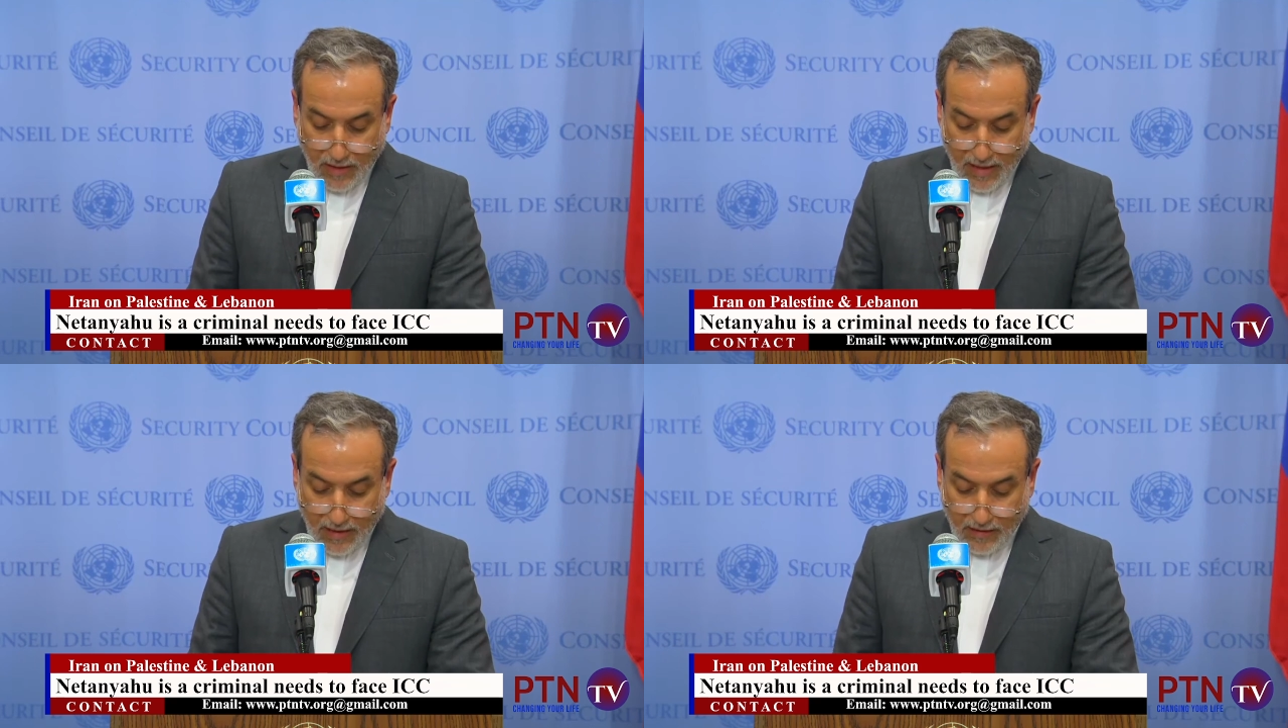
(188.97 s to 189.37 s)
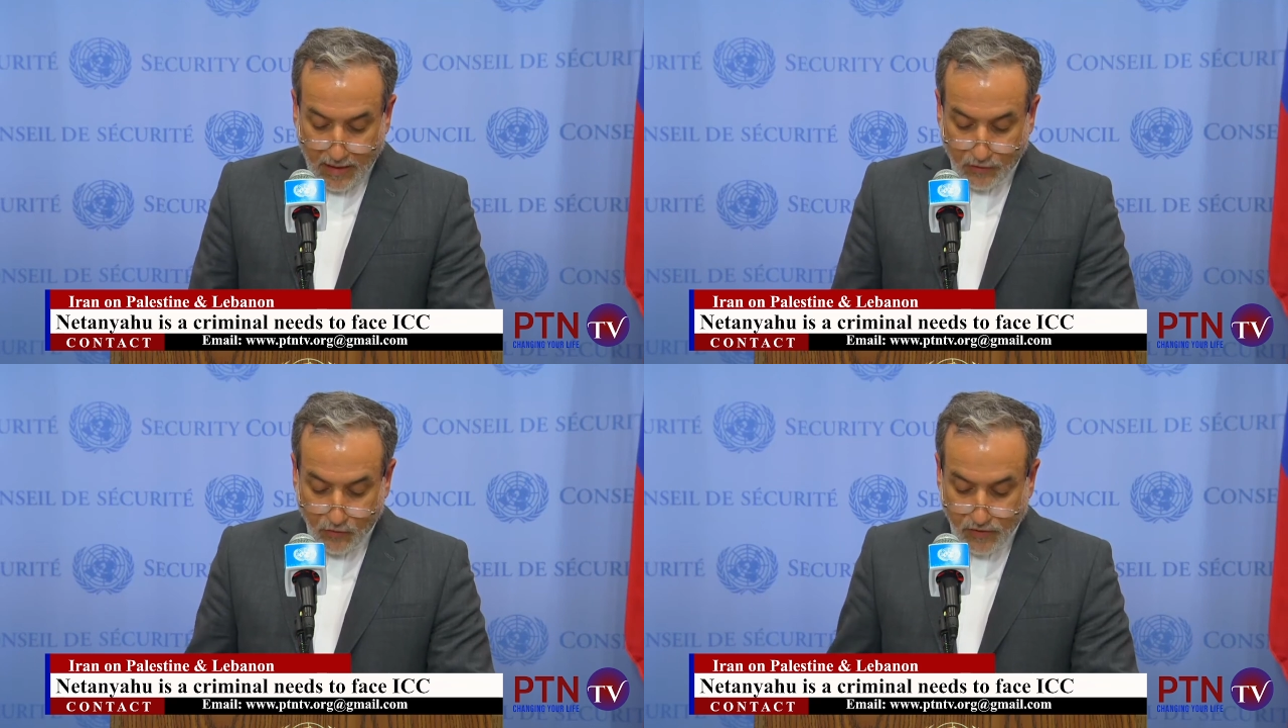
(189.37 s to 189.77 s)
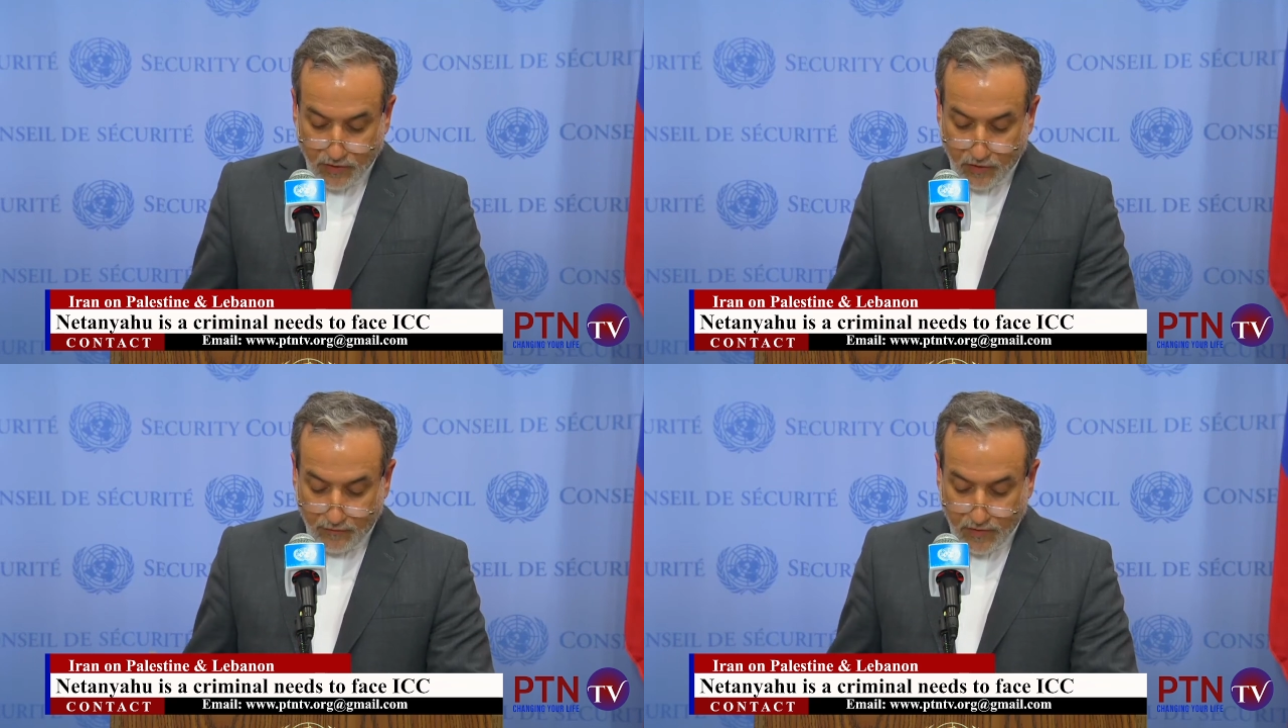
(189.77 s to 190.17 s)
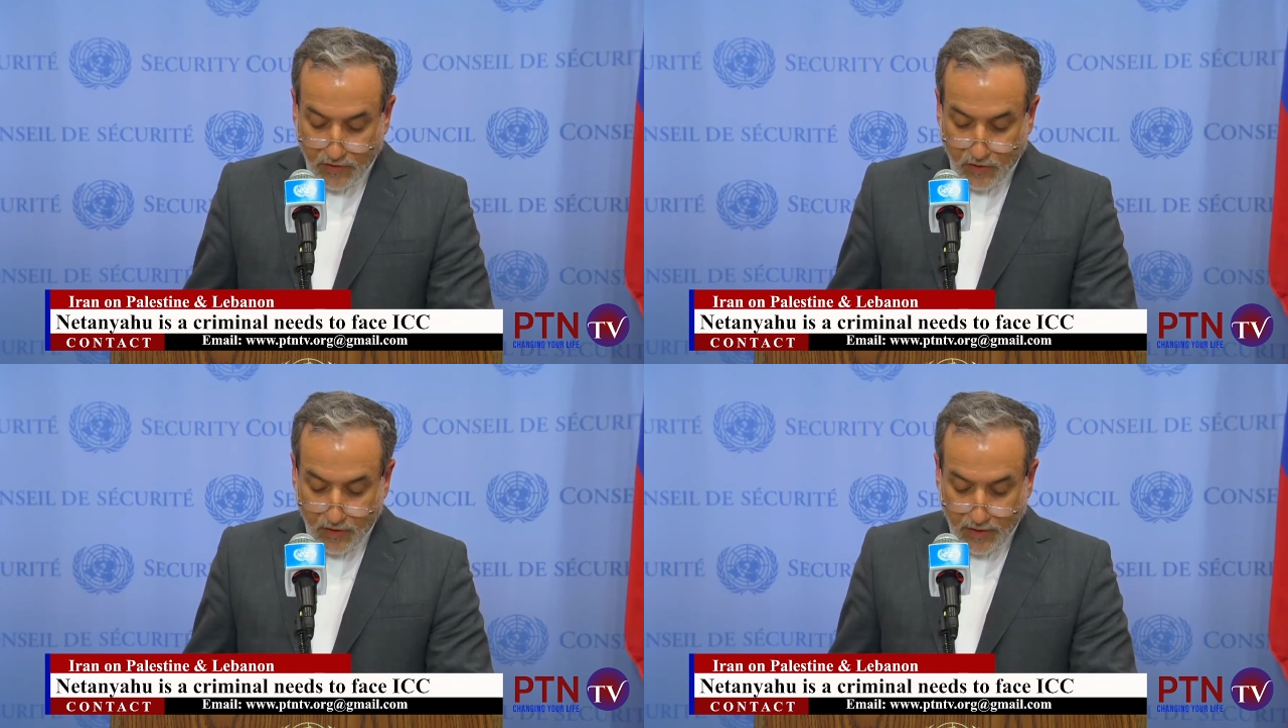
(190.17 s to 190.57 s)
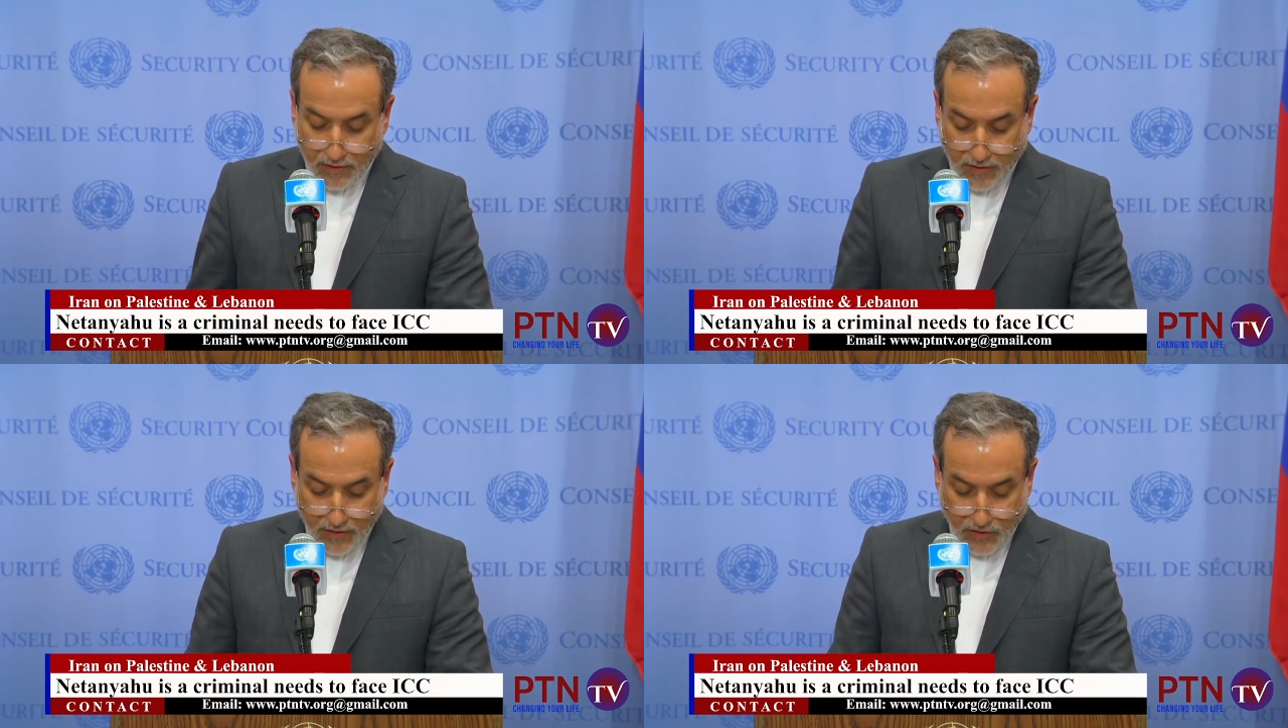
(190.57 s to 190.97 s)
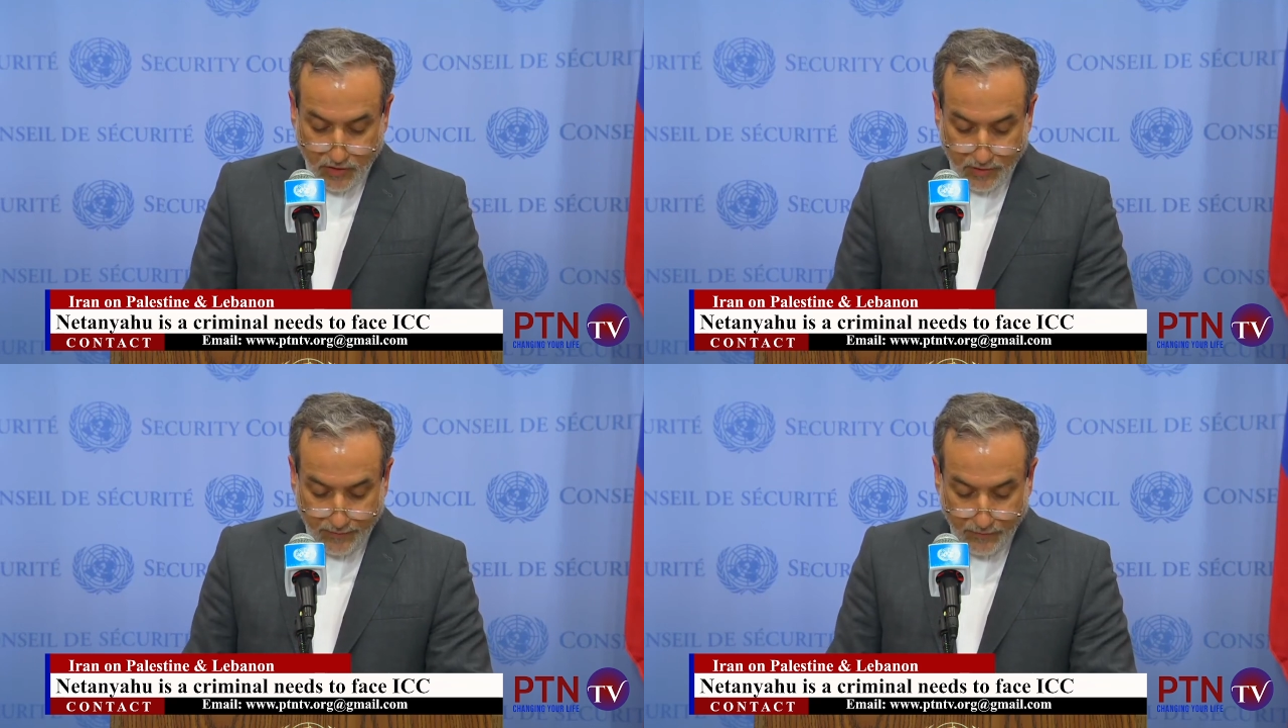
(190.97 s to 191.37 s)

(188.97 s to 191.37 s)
and atrocity of Israel in the region.